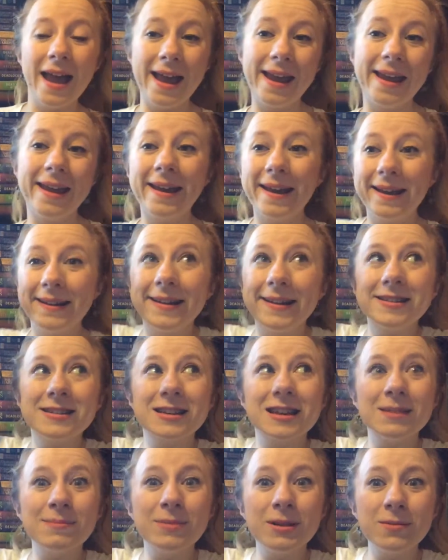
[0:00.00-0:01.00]
And it's
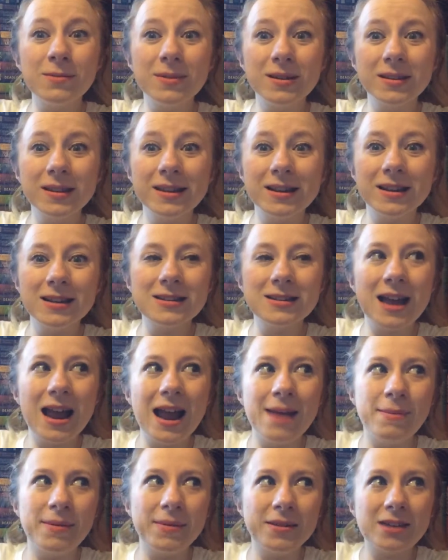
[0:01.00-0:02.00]
gonna be a really good
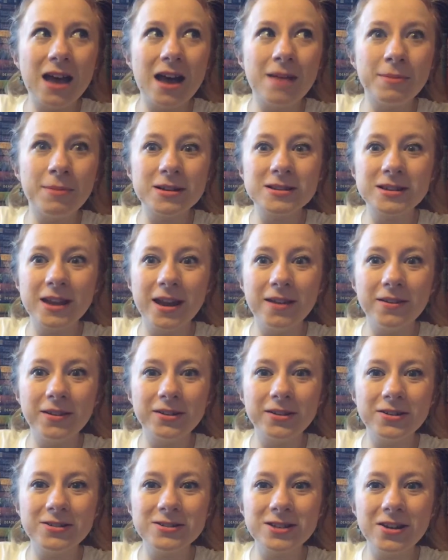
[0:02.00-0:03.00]
time, and the topics
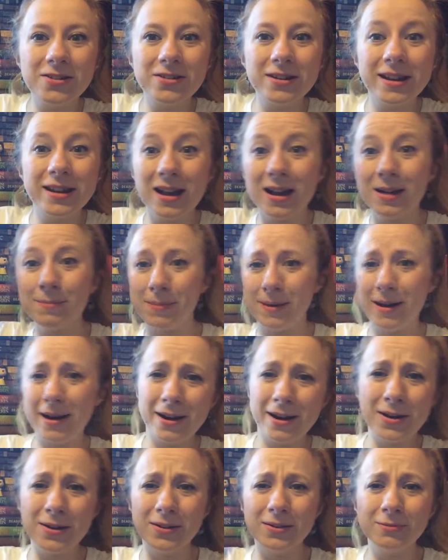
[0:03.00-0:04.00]
calendar is already up, but I
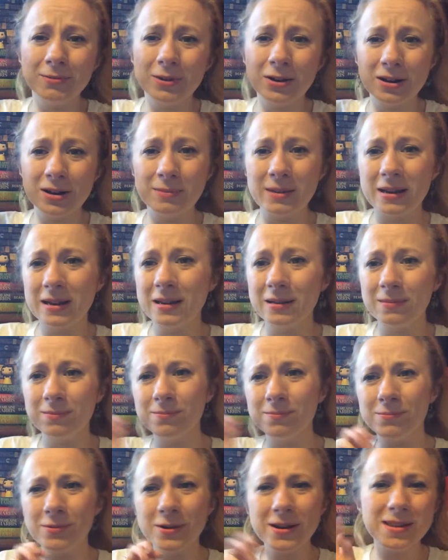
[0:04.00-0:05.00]
know we're gonna be
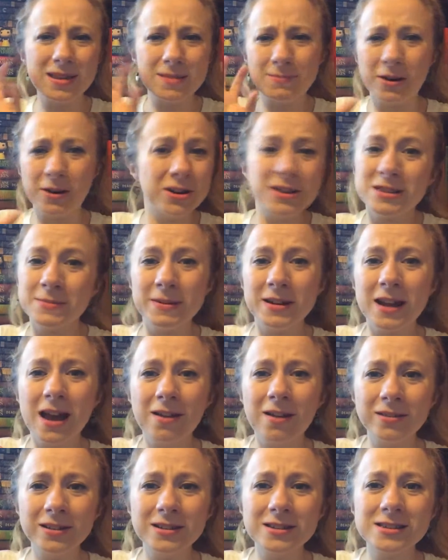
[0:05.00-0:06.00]
bringing the participant
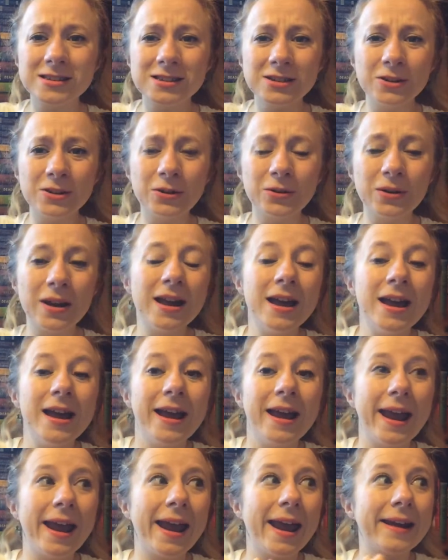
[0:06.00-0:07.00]
out list soon,
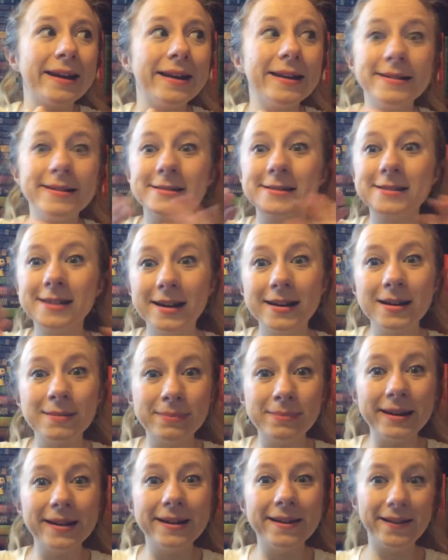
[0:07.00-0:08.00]
and it's gonna
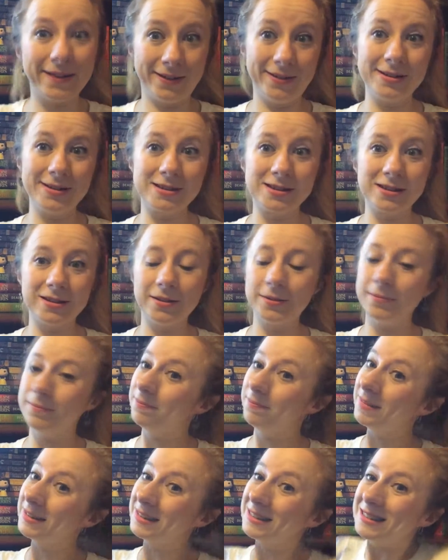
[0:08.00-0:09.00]
be
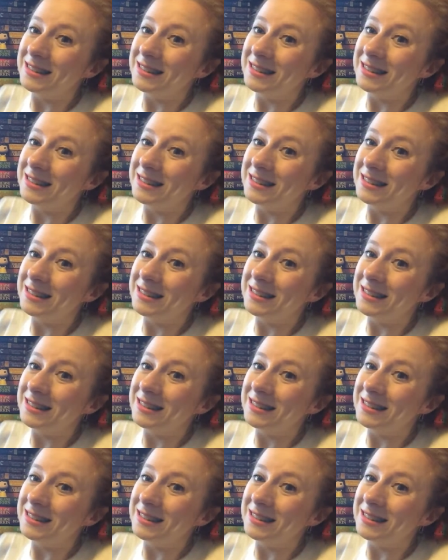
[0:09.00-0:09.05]
awesome.